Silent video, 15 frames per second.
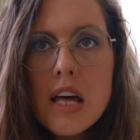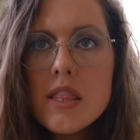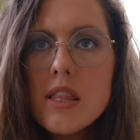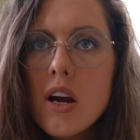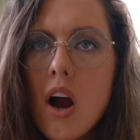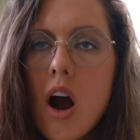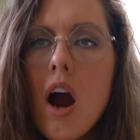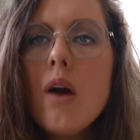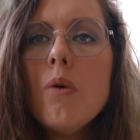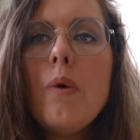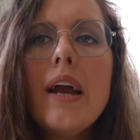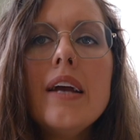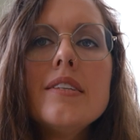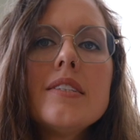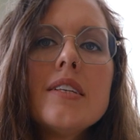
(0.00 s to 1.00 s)
There are
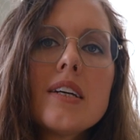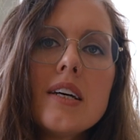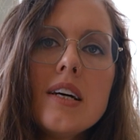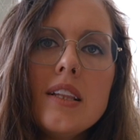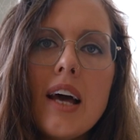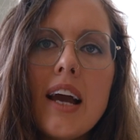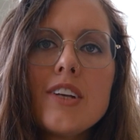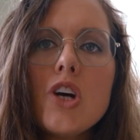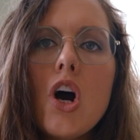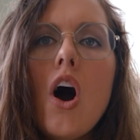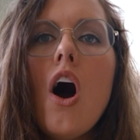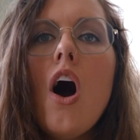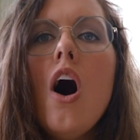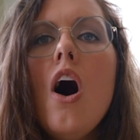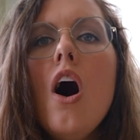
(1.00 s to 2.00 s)
ways to collect
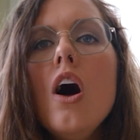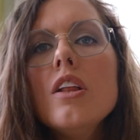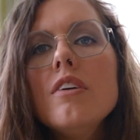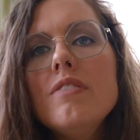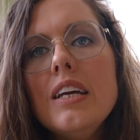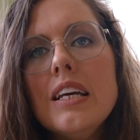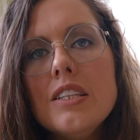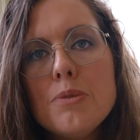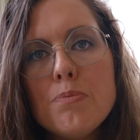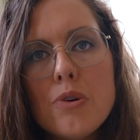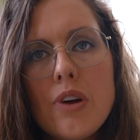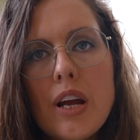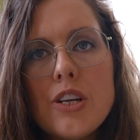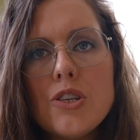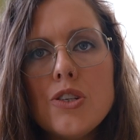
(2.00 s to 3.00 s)
all of the
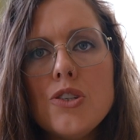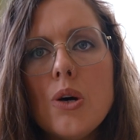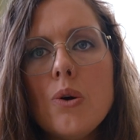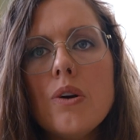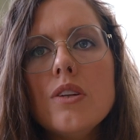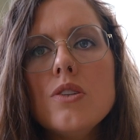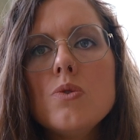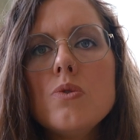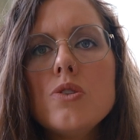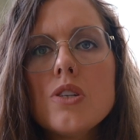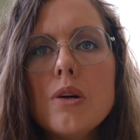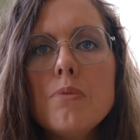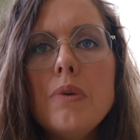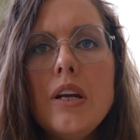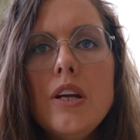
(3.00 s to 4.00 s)
inspiration tokens which
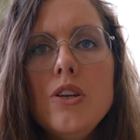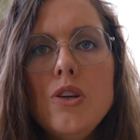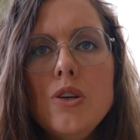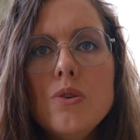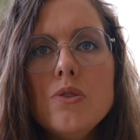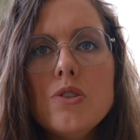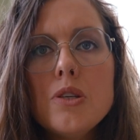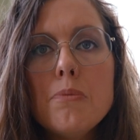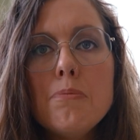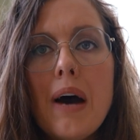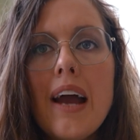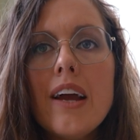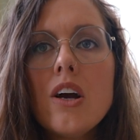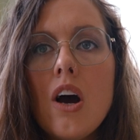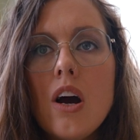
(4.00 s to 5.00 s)
are being used to
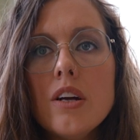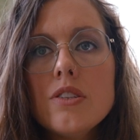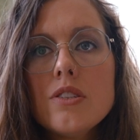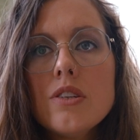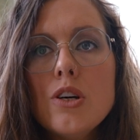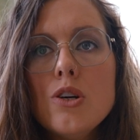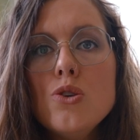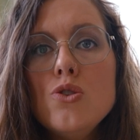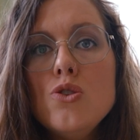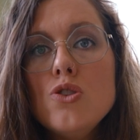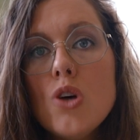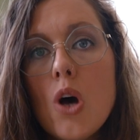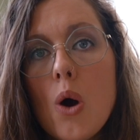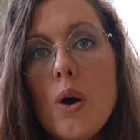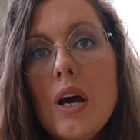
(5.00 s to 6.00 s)
buy cards.
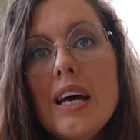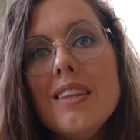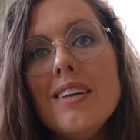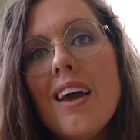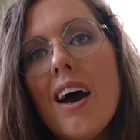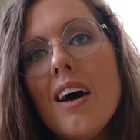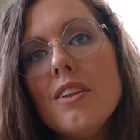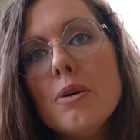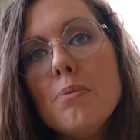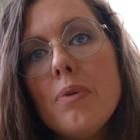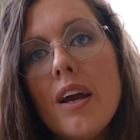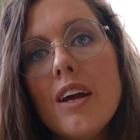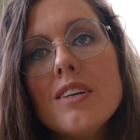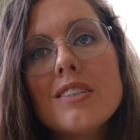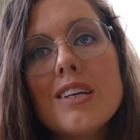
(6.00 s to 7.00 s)
So the other
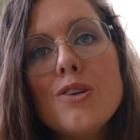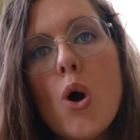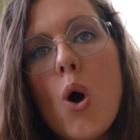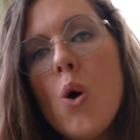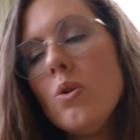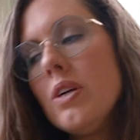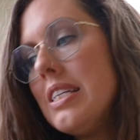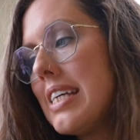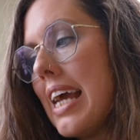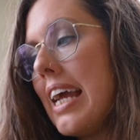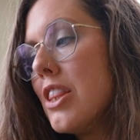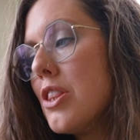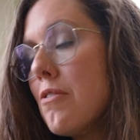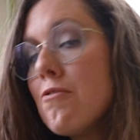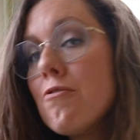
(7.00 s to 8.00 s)
players can only
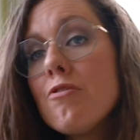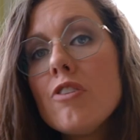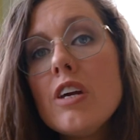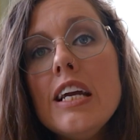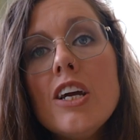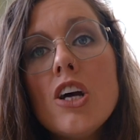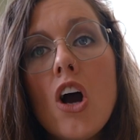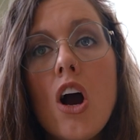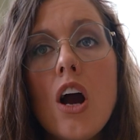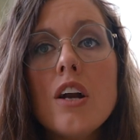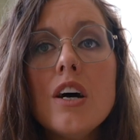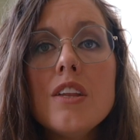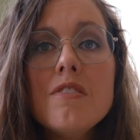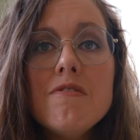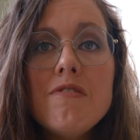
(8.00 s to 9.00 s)
take the free card
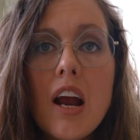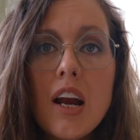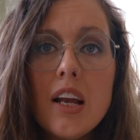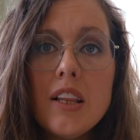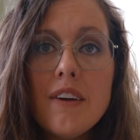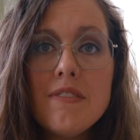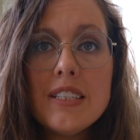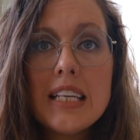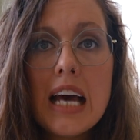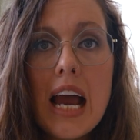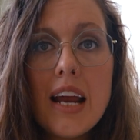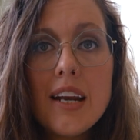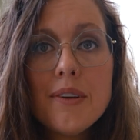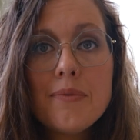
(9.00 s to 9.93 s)
on the very left side.